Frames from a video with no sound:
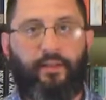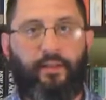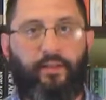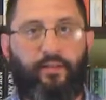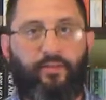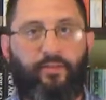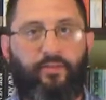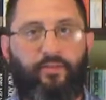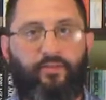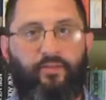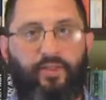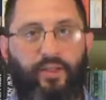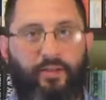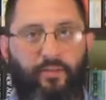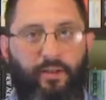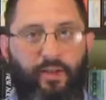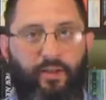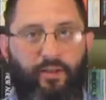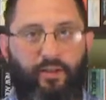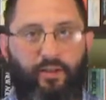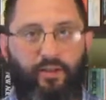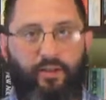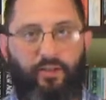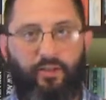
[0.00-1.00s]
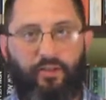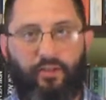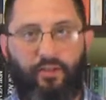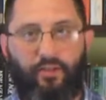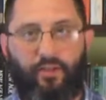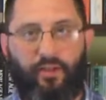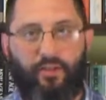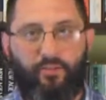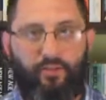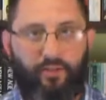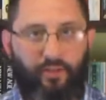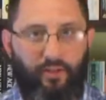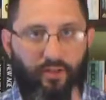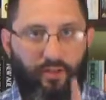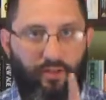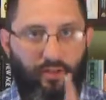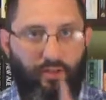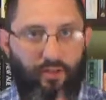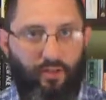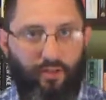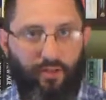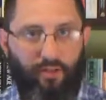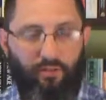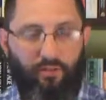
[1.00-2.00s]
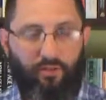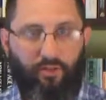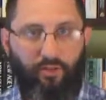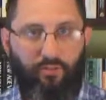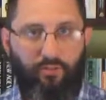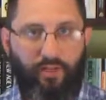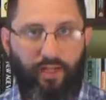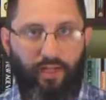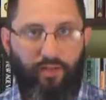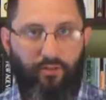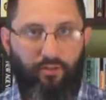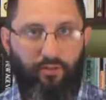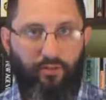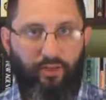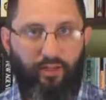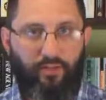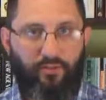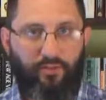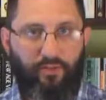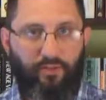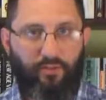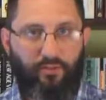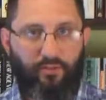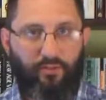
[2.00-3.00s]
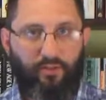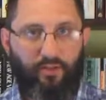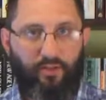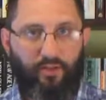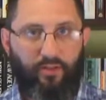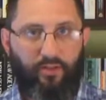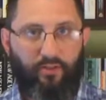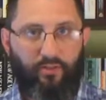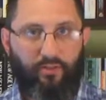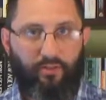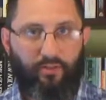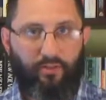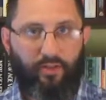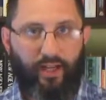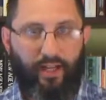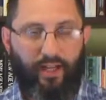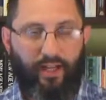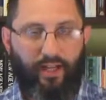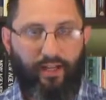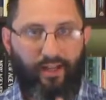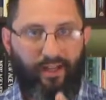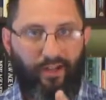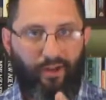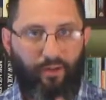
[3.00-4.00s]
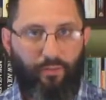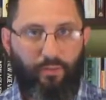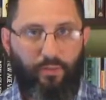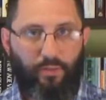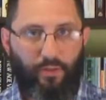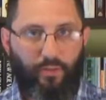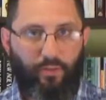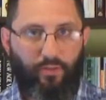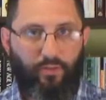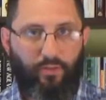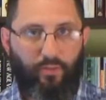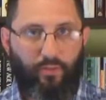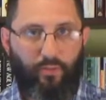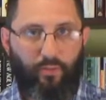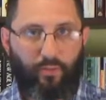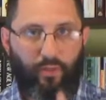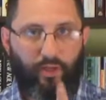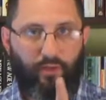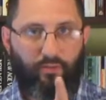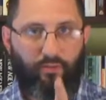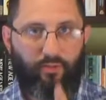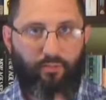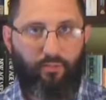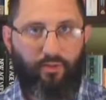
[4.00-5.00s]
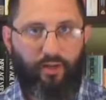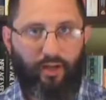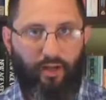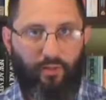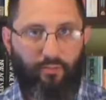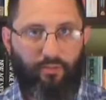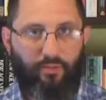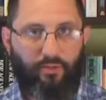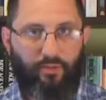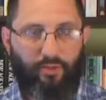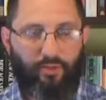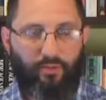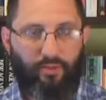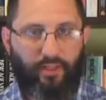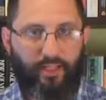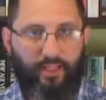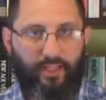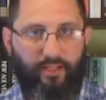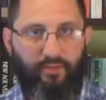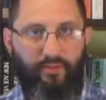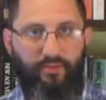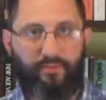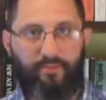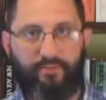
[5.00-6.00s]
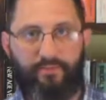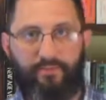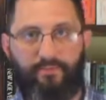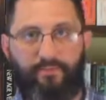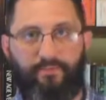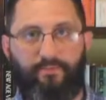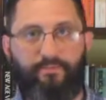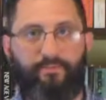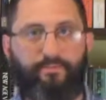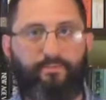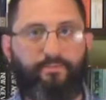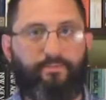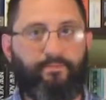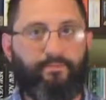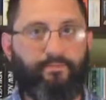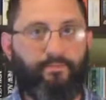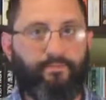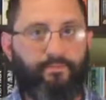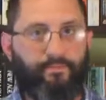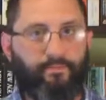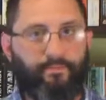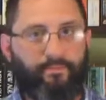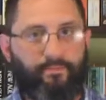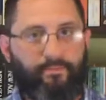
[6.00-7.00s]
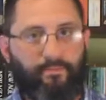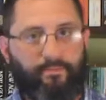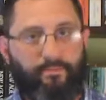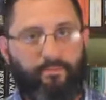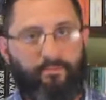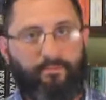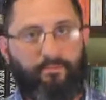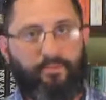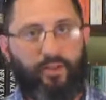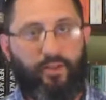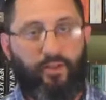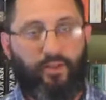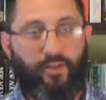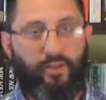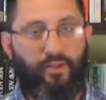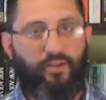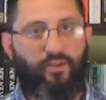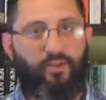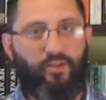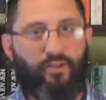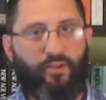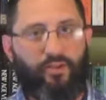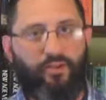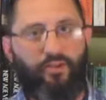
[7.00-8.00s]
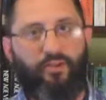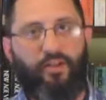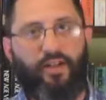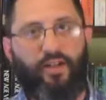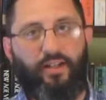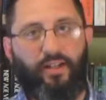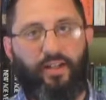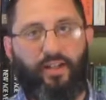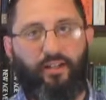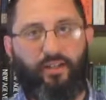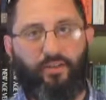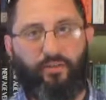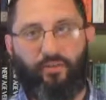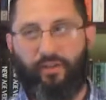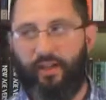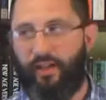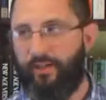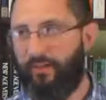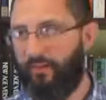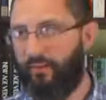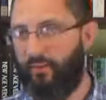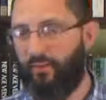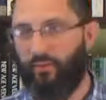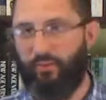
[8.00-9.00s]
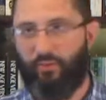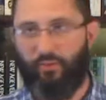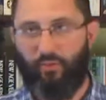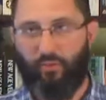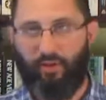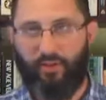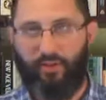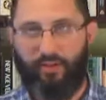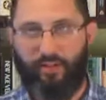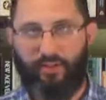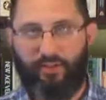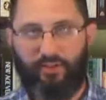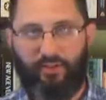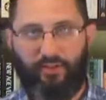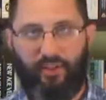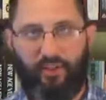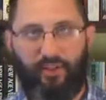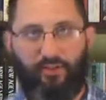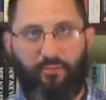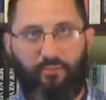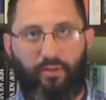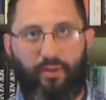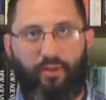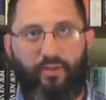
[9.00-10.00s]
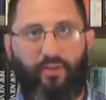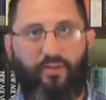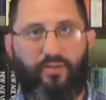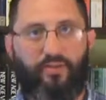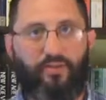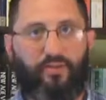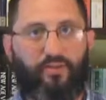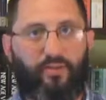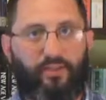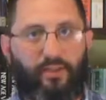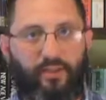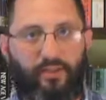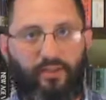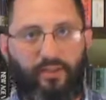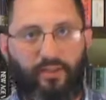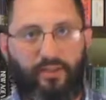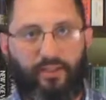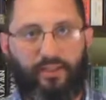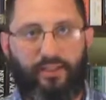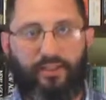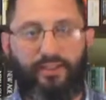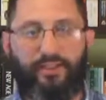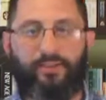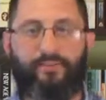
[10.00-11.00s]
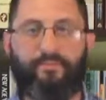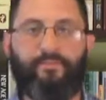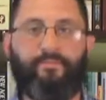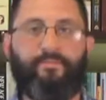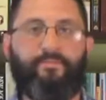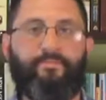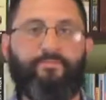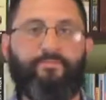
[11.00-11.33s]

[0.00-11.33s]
you know, female issues and stuff, a real man will love you through that and help you with whatever problems you have. You think that you're going to find that going out to one night stand bars and things like that?